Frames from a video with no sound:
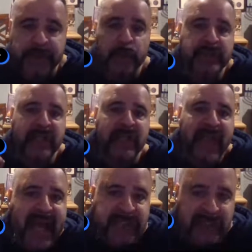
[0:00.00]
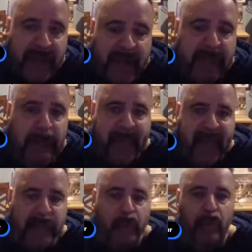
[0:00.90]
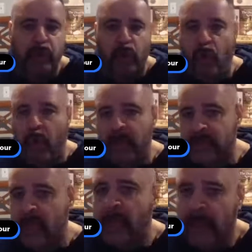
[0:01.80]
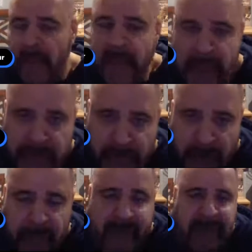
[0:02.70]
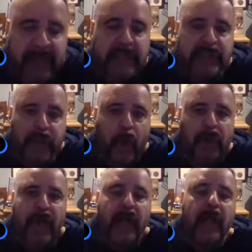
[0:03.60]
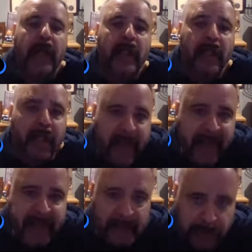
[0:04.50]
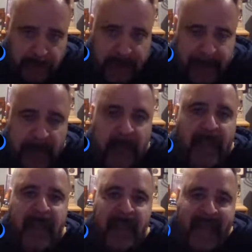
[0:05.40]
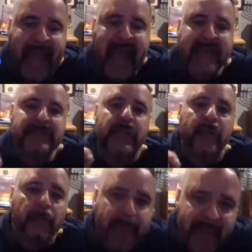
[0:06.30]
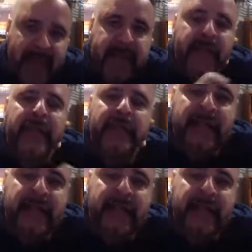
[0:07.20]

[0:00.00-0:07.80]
Susan Eshed of Emmanuel Tours in Israel that the Zola Levitt trip has been